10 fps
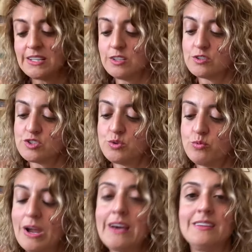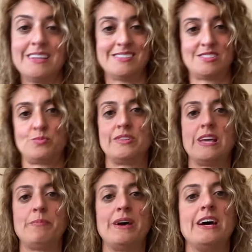a little too reckless with
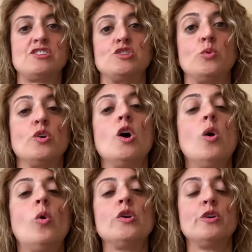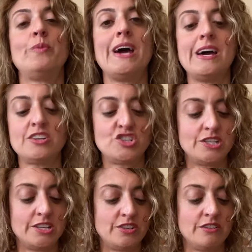that passion or, or your passion
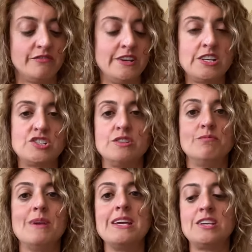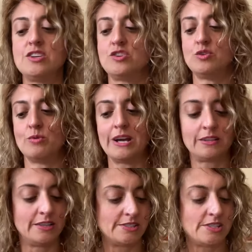and conviction making you
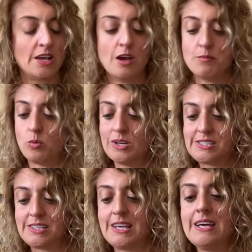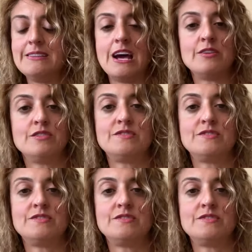reckless. But once again, now you've